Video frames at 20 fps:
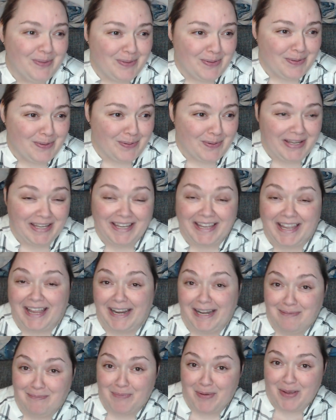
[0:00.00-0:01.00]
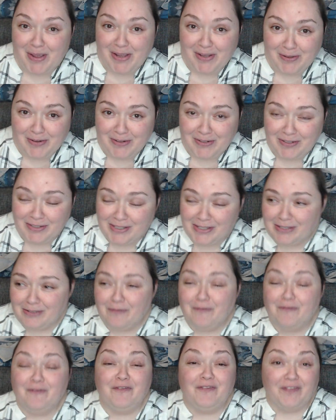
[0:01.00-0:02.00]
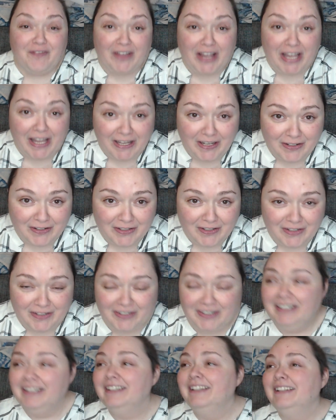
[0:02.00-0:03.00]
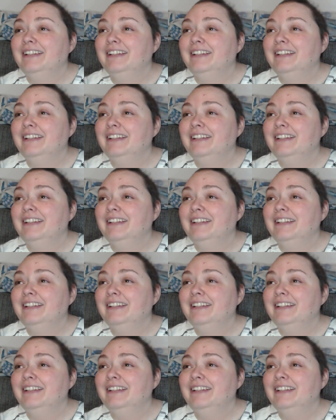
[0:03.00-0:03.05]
doing any better. So fuck her.